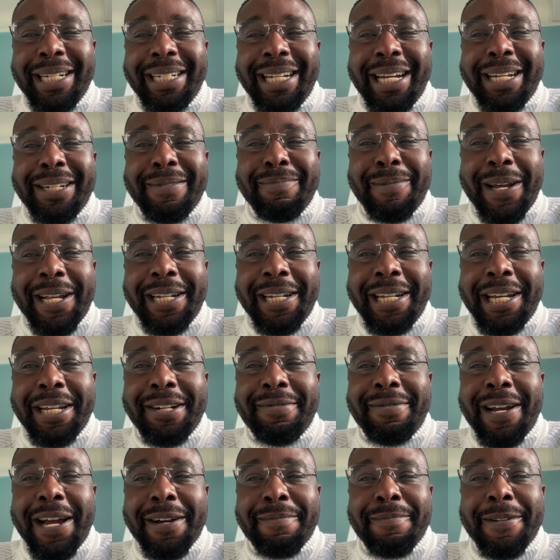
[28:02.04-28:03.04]
my
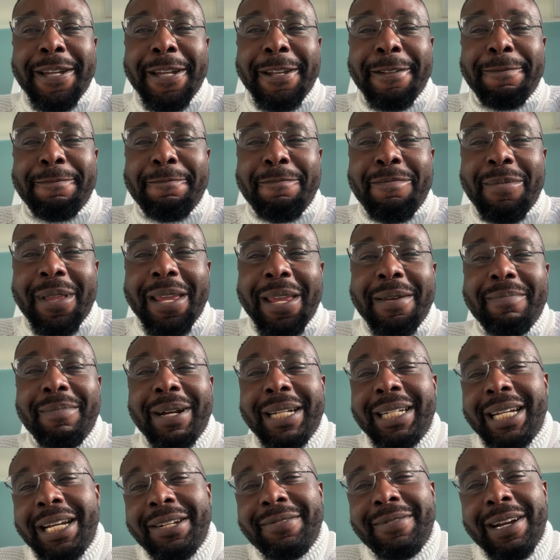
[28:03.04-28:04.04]
dad rang me.
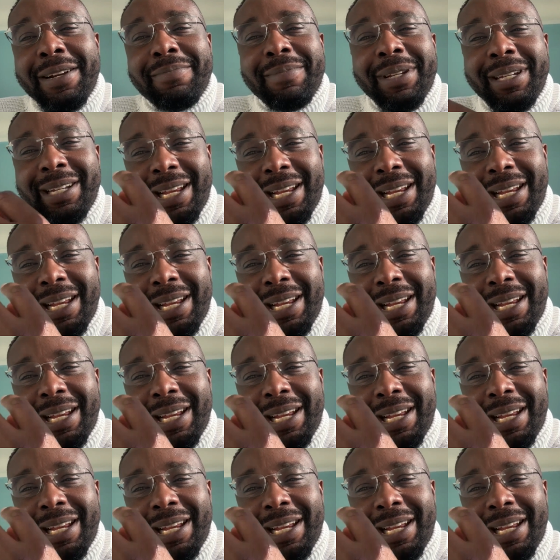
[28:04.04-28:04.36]
My dad rang